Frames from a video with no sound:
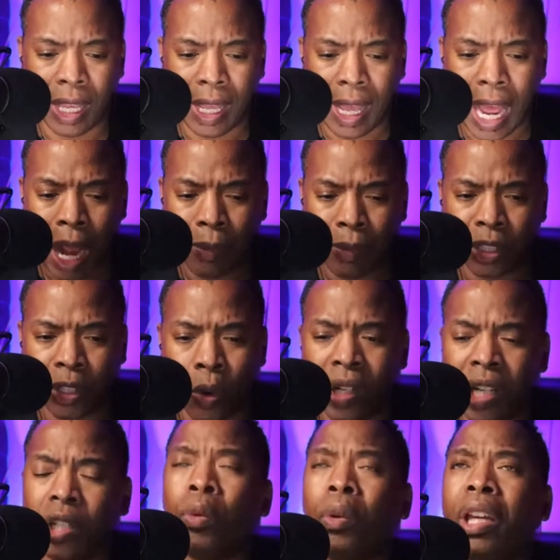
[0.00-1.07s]
I was going to
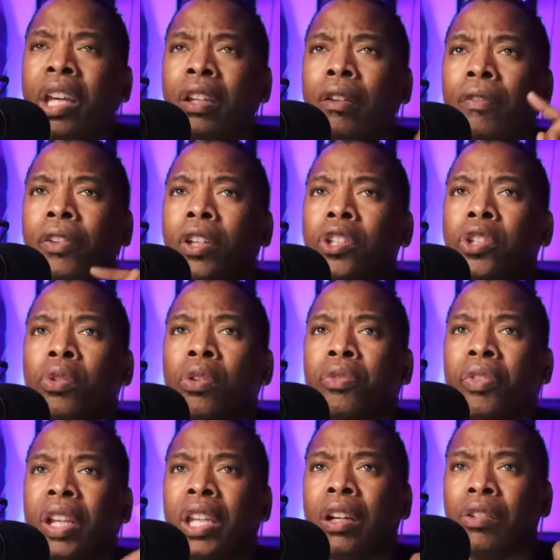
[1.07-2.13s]
do individual
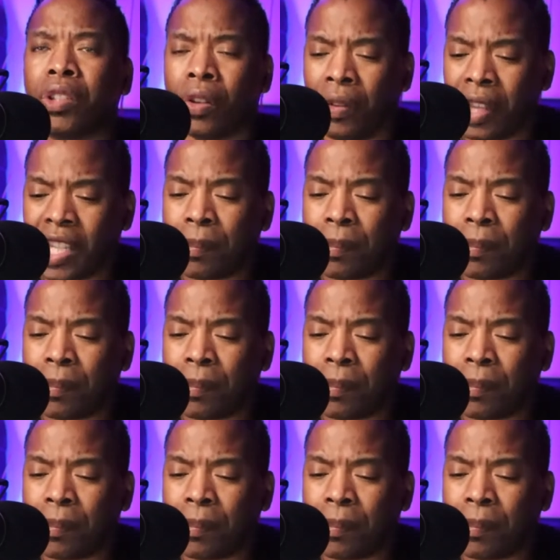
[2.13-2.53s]
videos on this,